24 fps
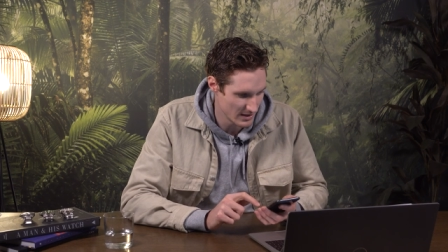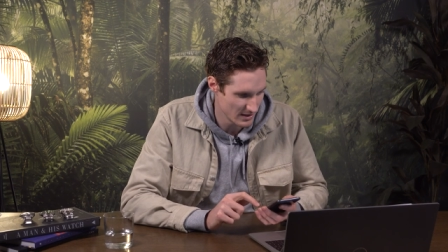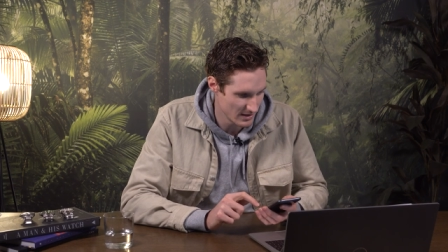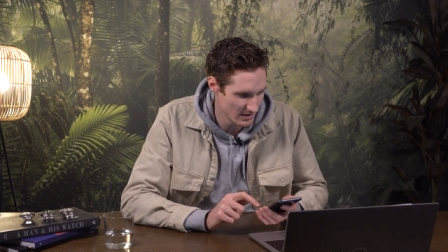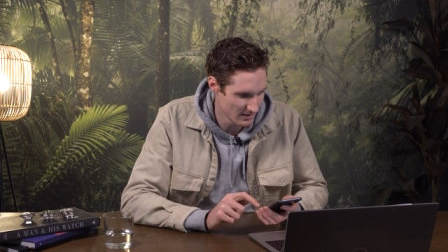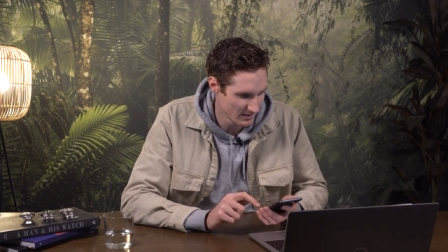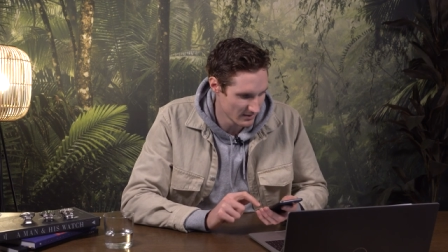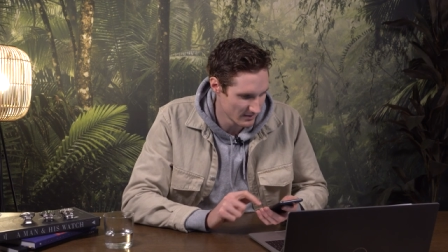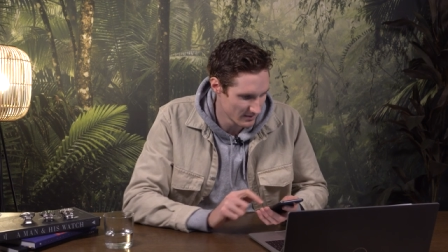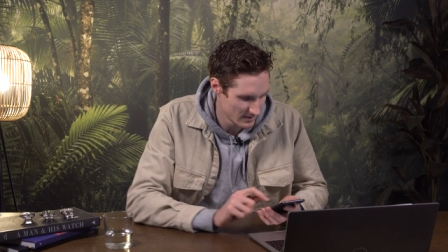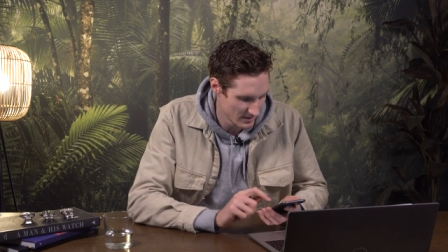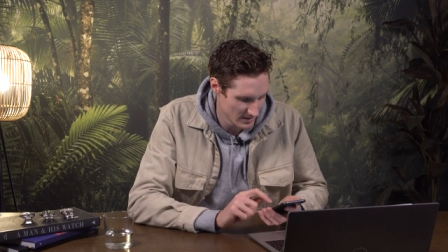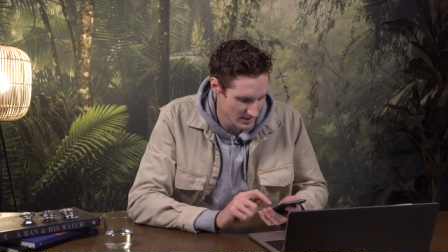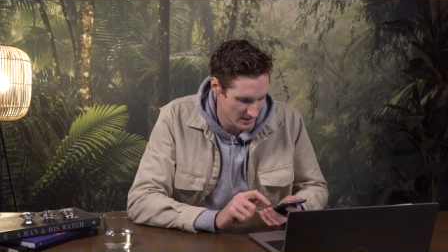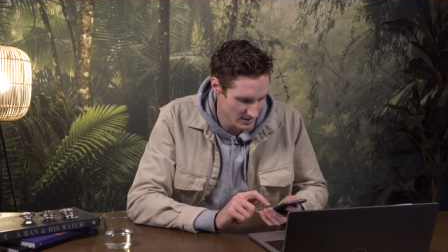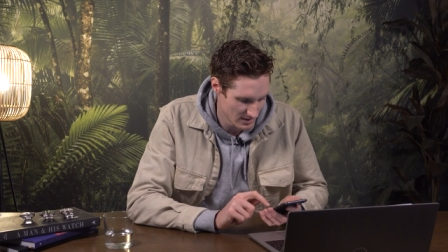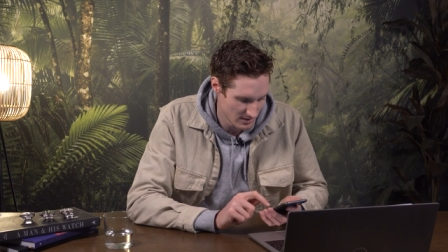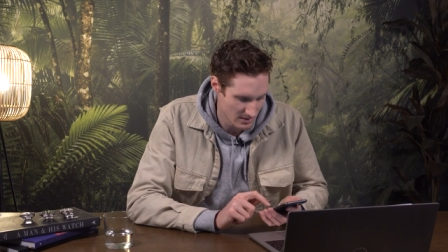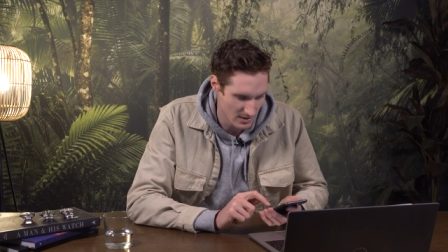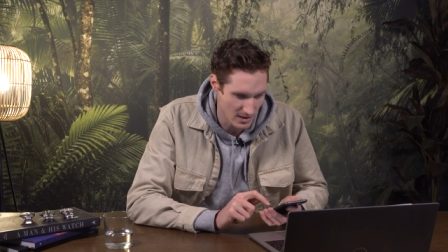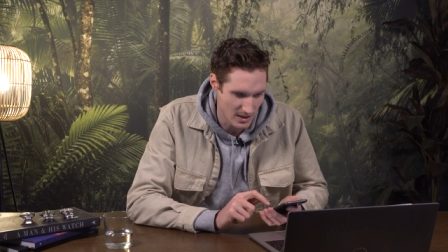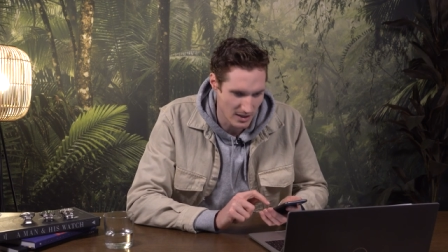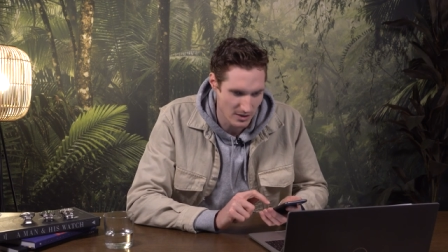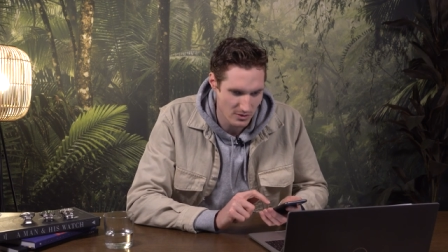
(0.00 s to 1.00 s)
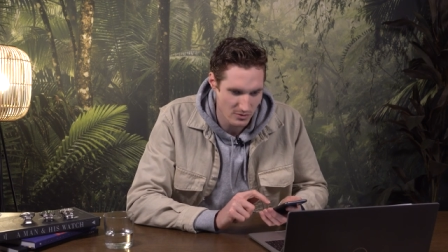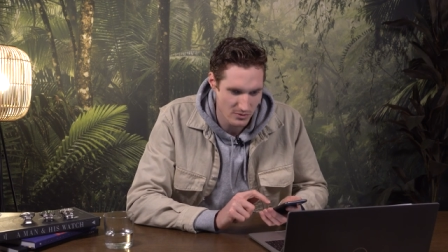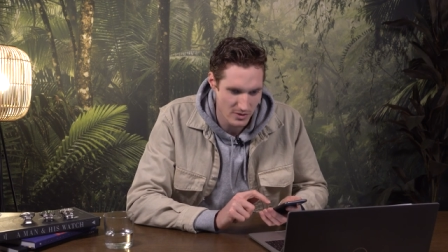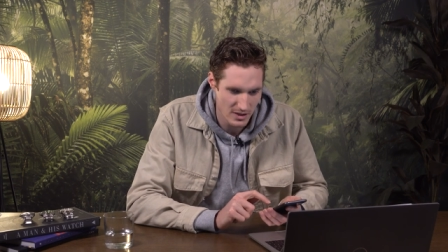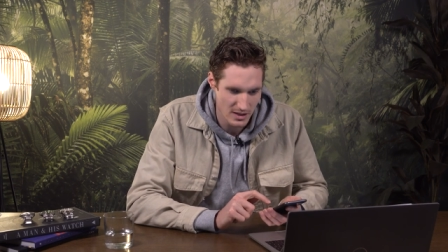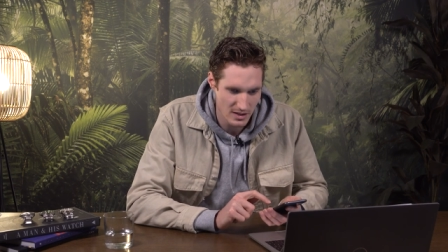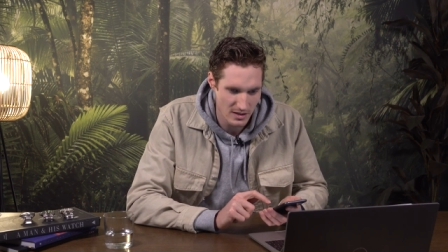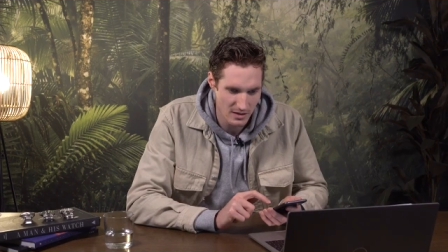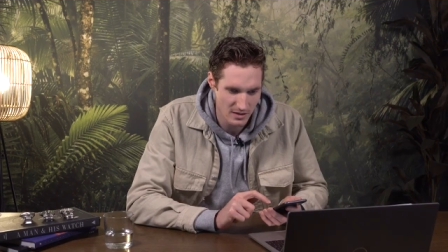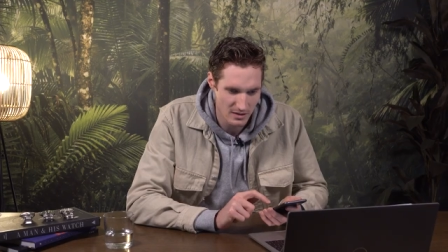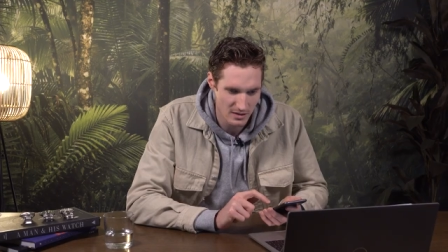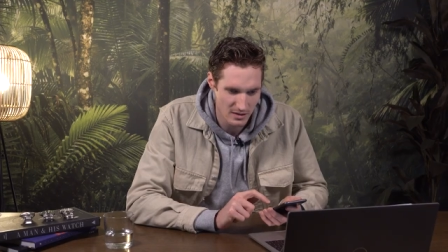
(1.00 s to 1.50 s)
ready. Are
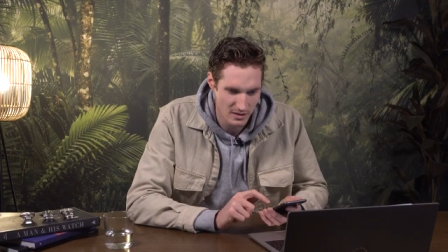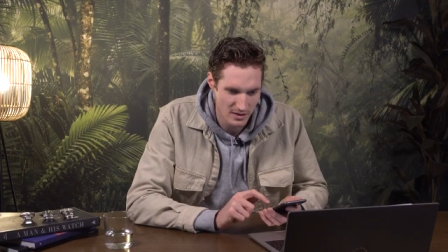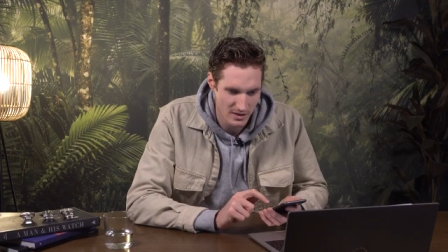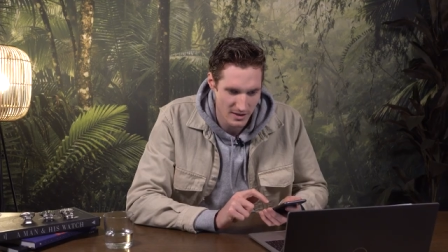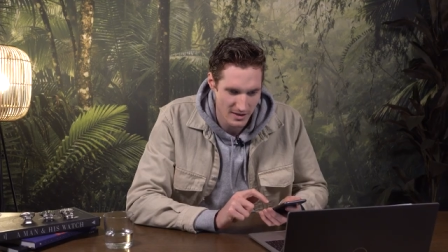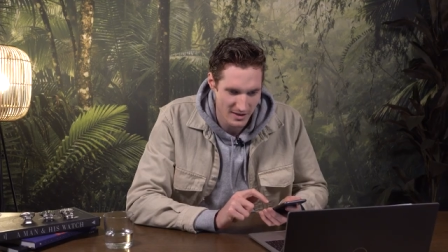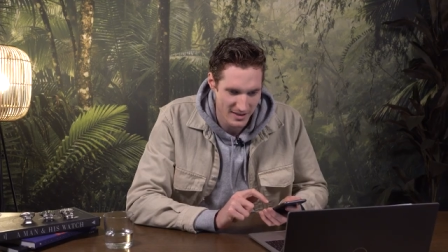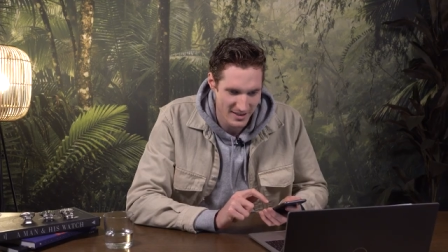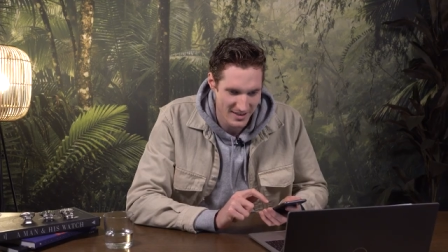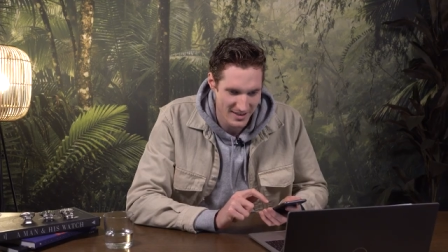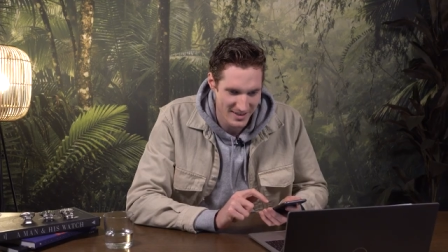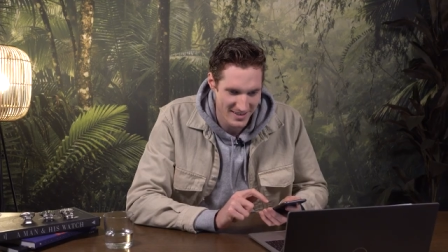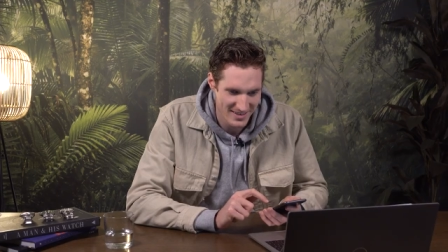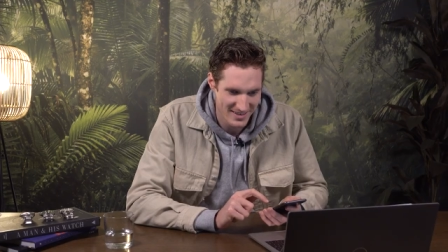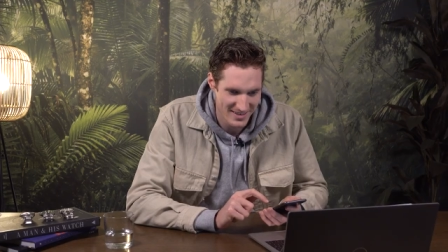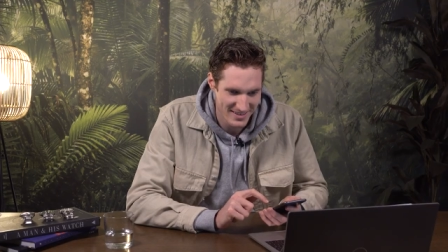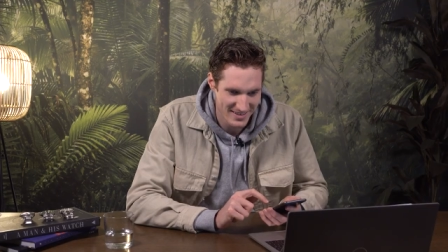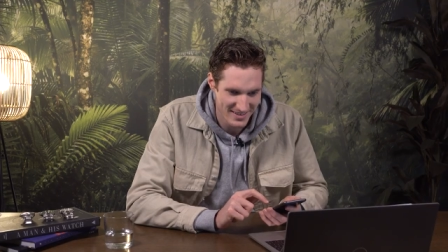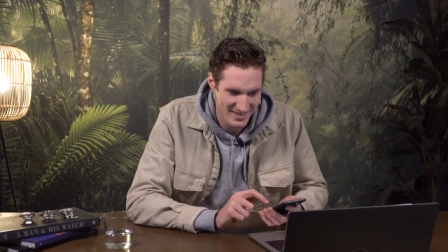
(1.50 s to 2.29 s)
you ready? Cool. Cool.